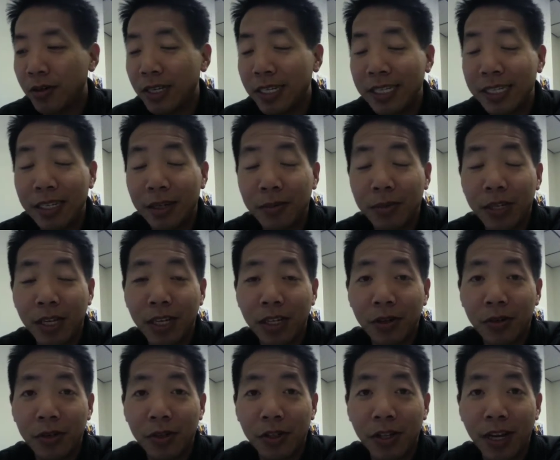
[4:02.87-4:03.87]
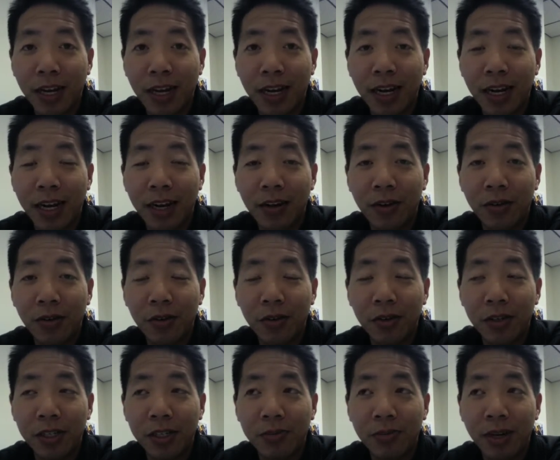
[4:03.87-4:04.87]
It seems like there's a lot, and I know there
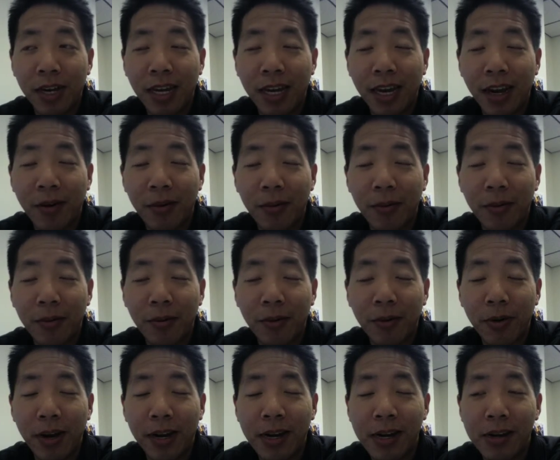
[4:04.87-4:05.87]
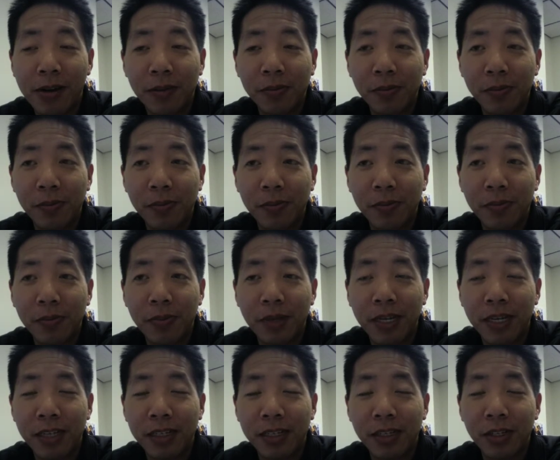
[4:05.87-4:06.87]
is, but I can't remember it right now
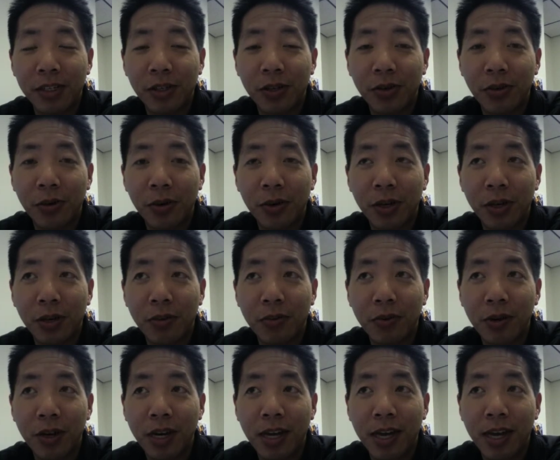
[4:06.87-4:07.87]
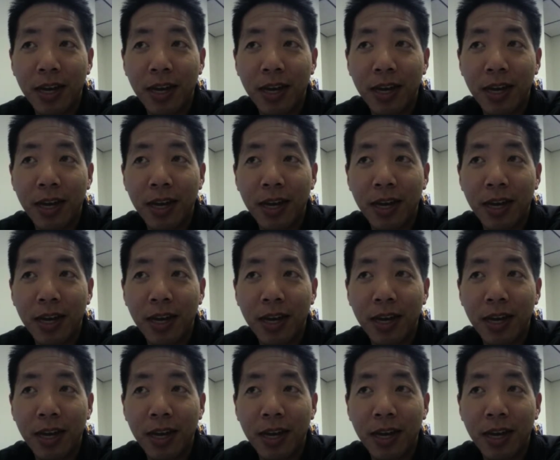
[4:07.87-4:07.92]
because it's too early in the morning.